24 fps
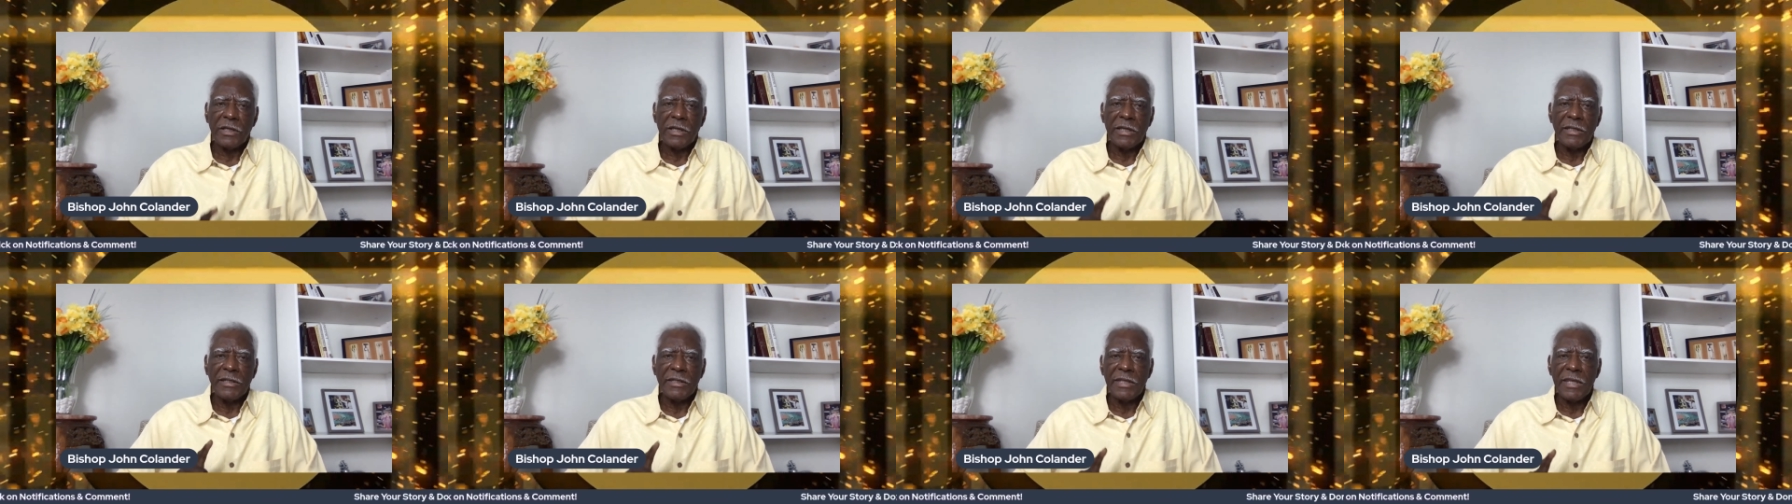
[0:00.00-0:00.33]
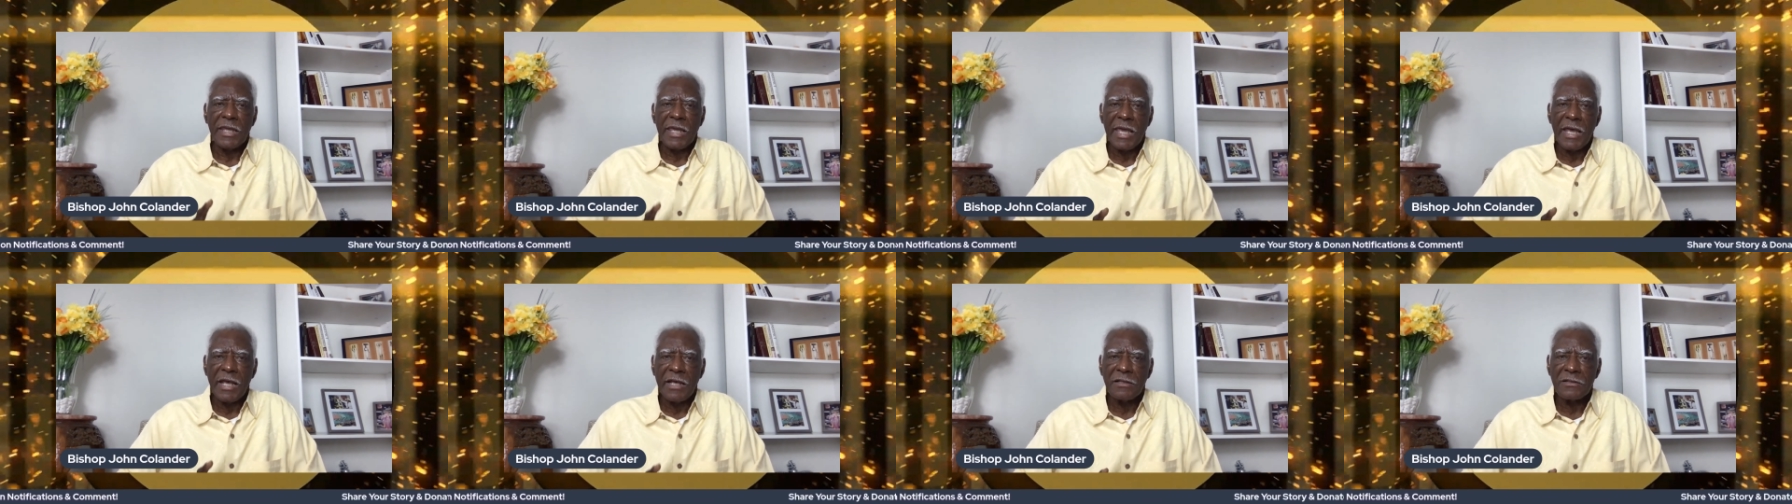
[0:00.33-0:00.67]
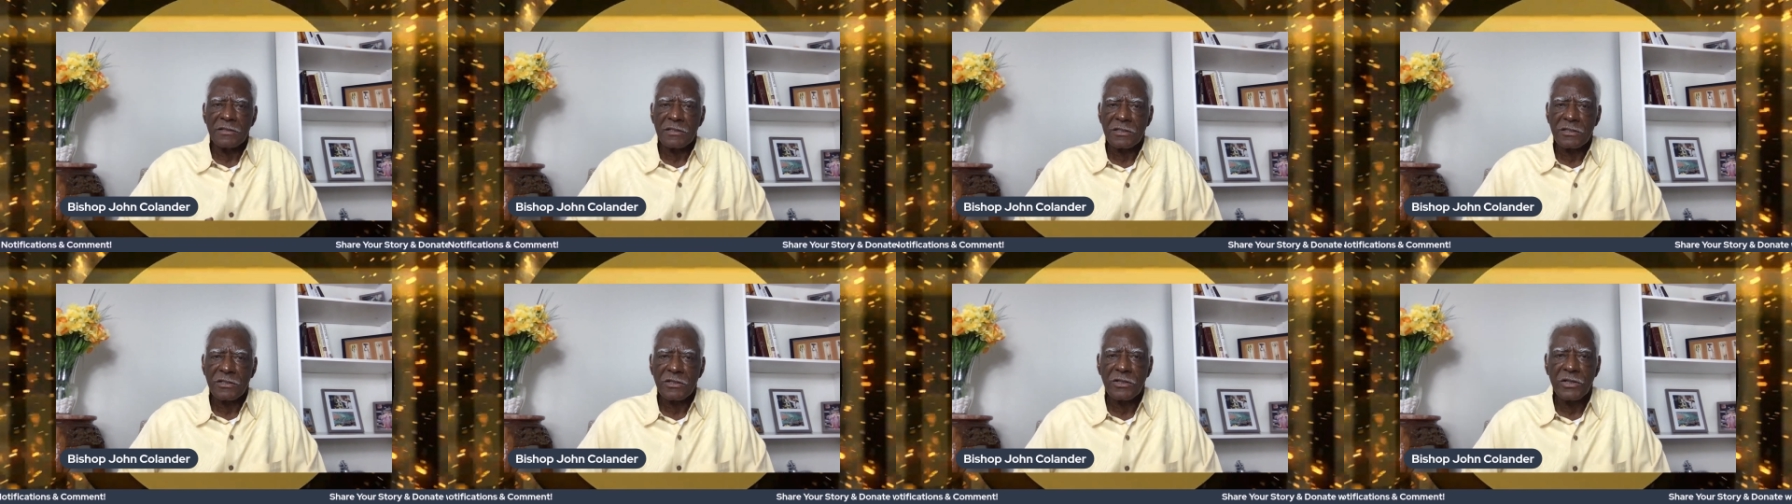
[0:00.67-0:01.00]
and the
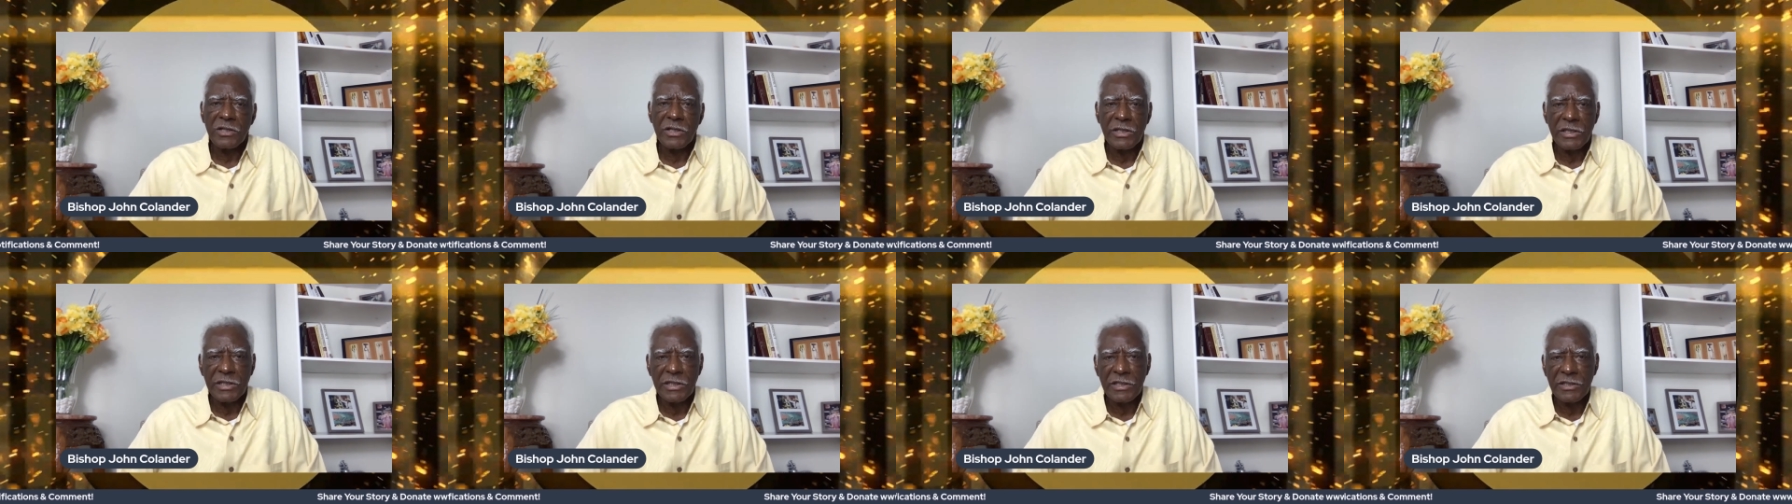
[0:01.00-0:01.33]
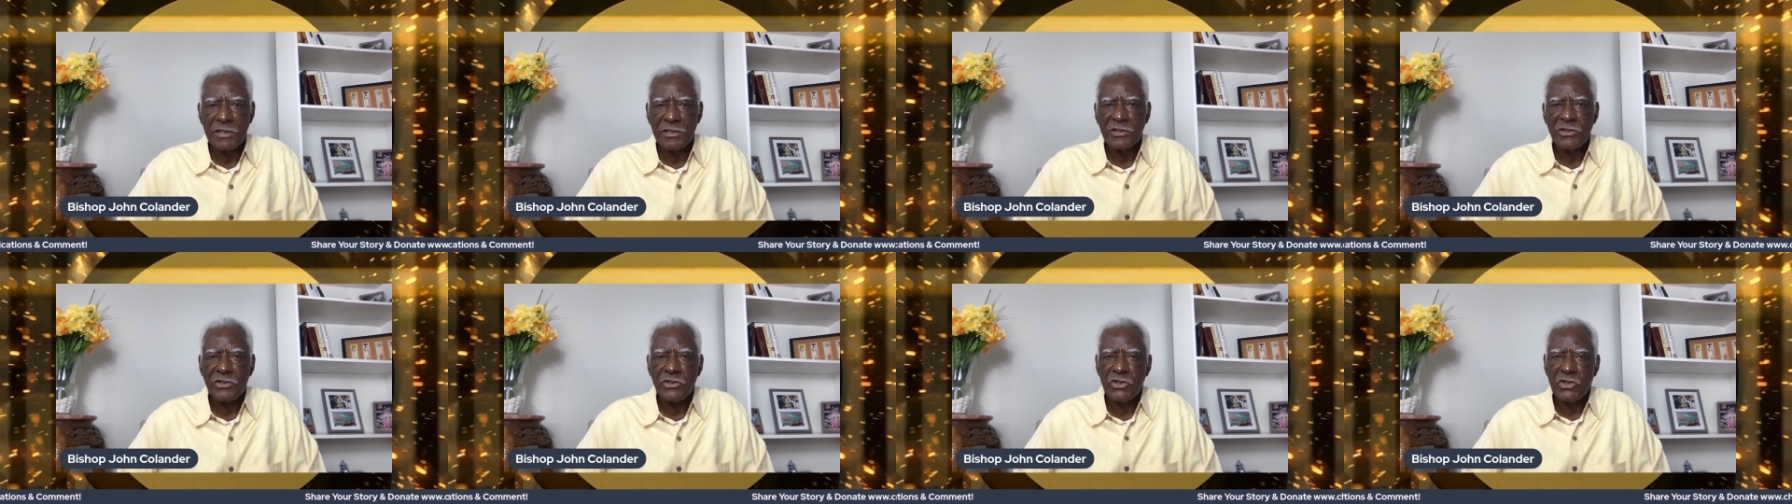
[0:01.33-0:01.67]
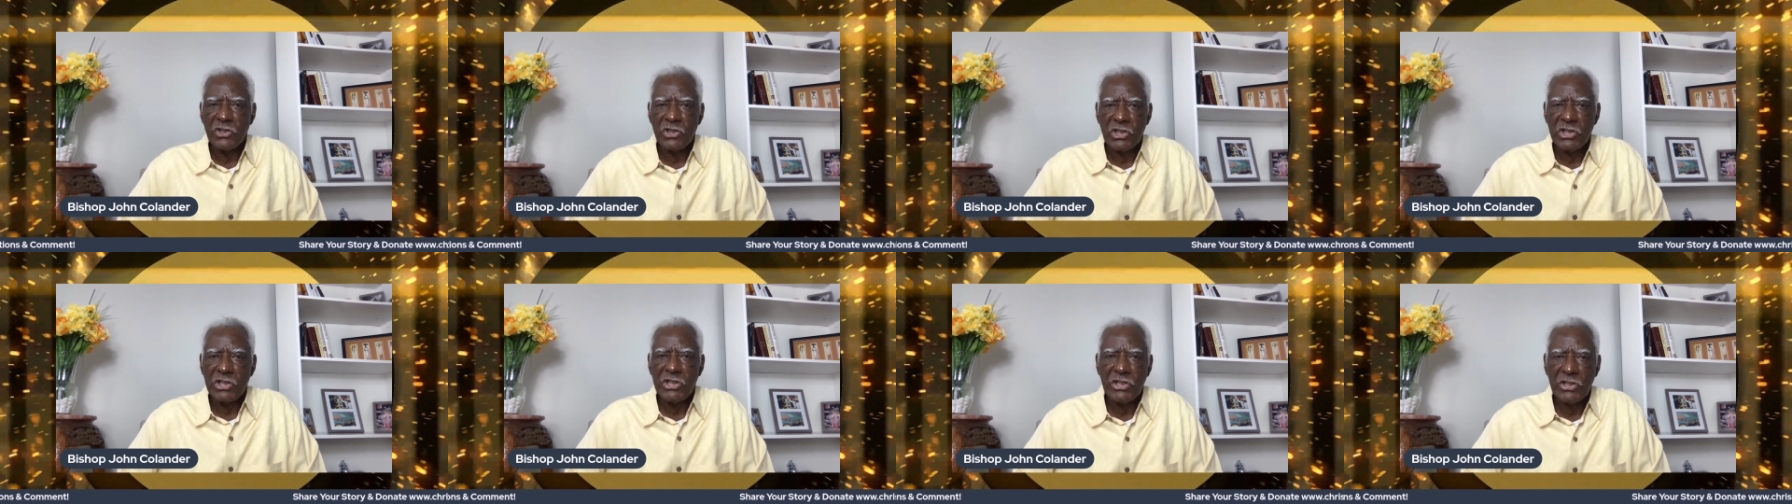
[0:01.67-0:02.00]
answer is
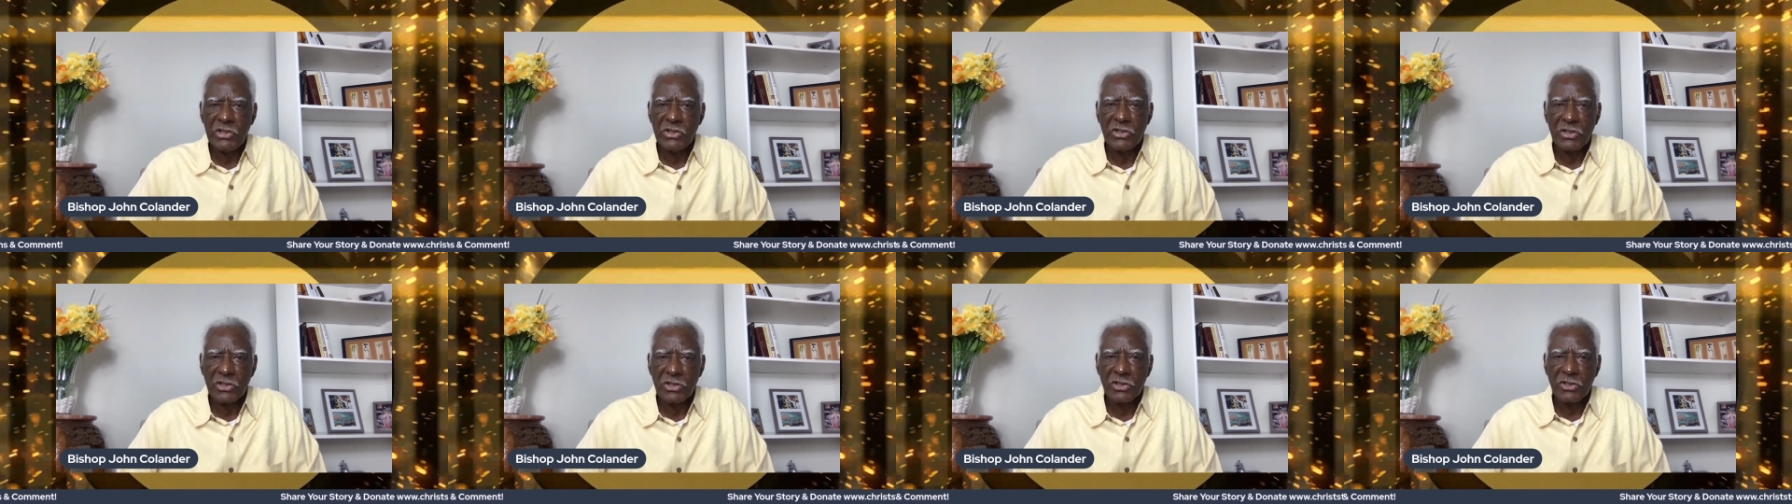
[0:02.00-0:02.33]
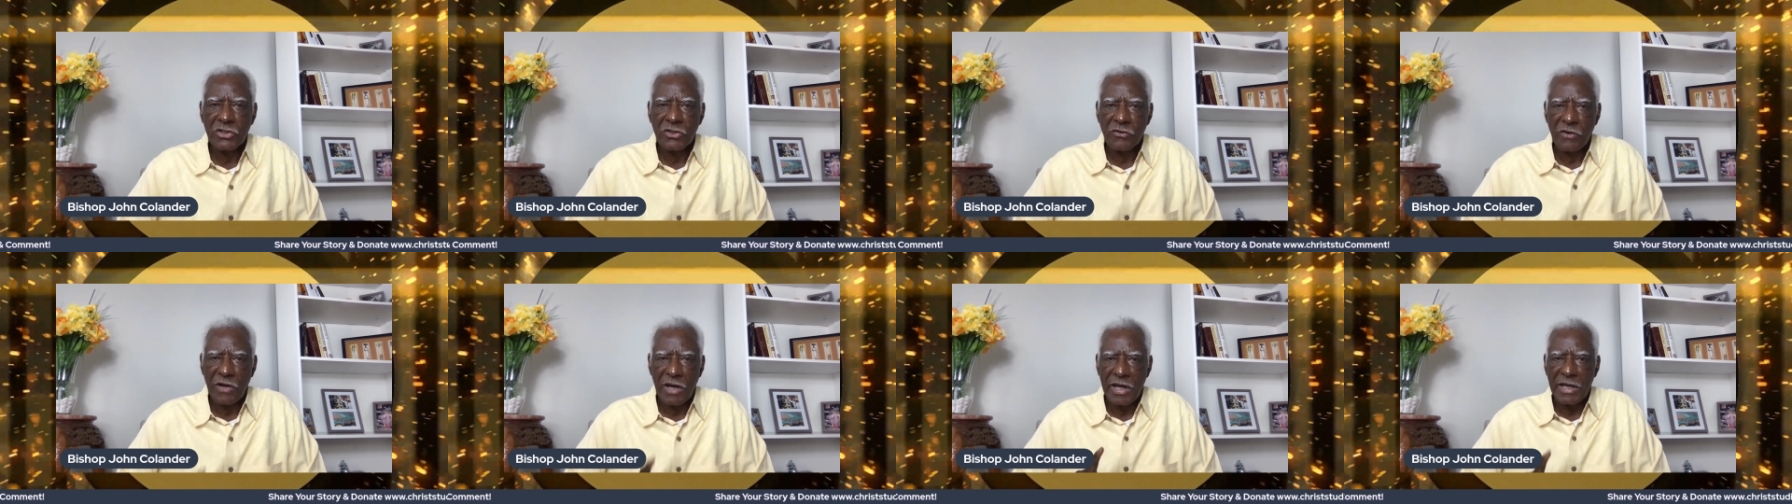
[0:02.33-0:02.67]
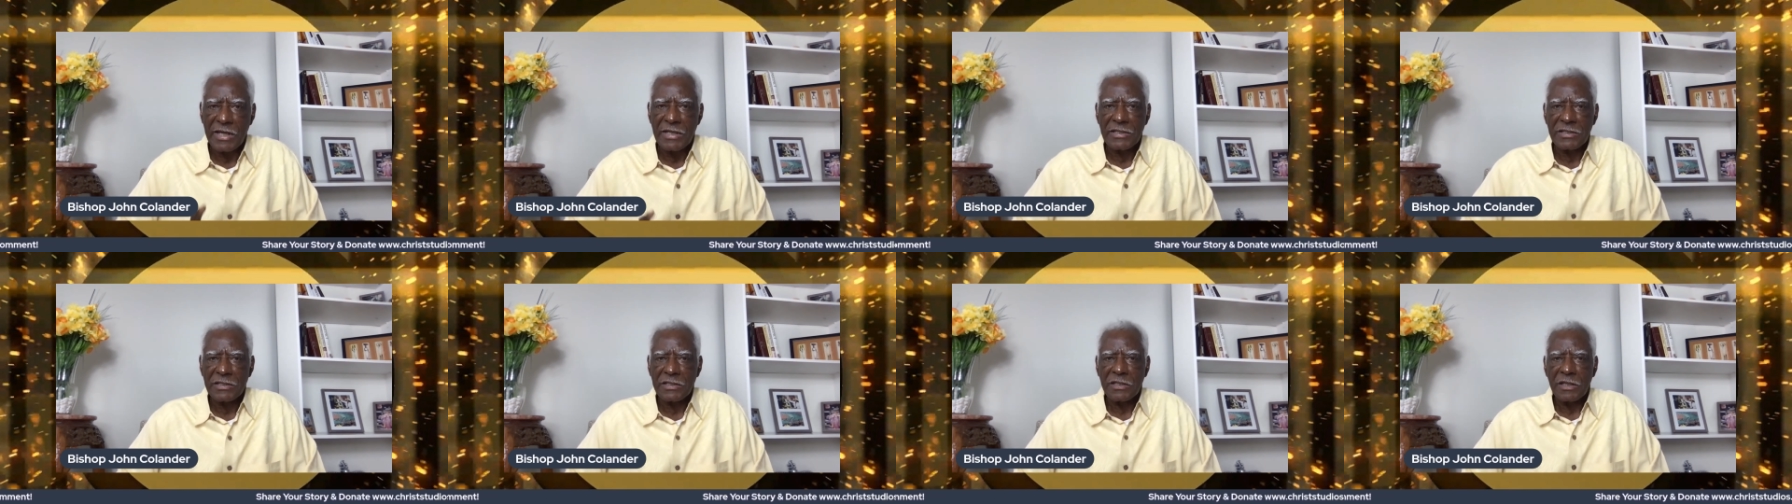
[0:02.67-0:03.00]
Jesus
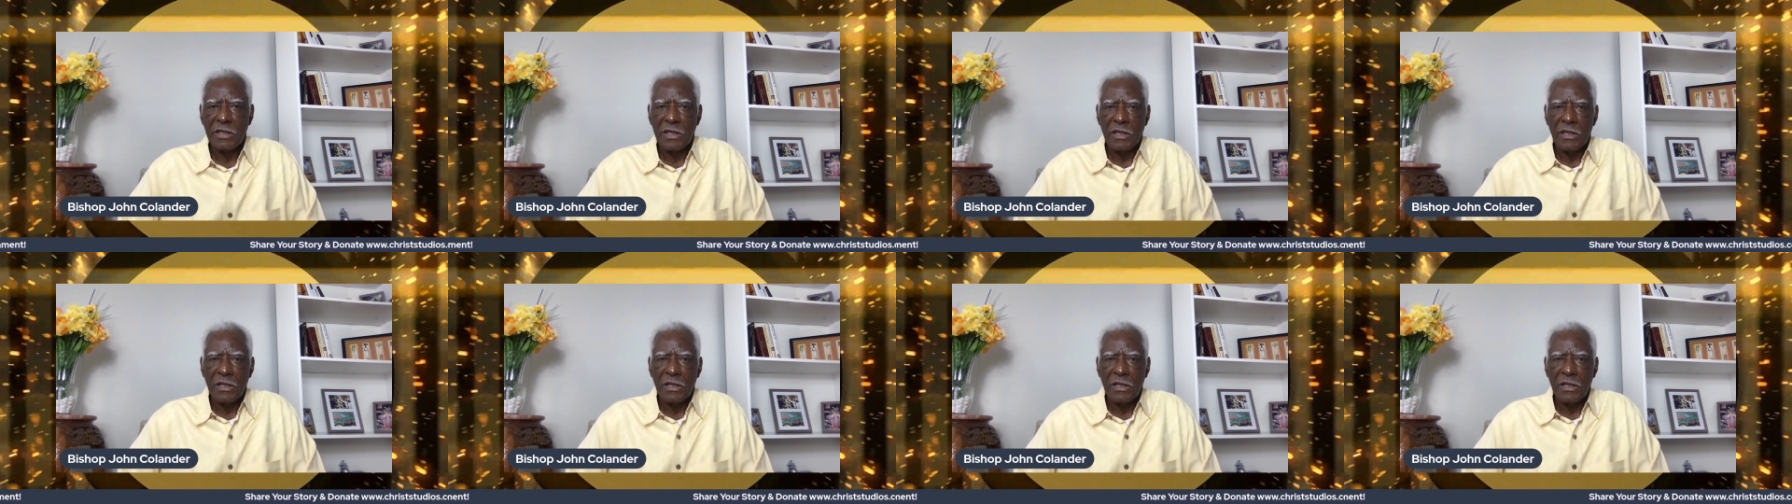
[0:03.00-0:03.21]
Christ.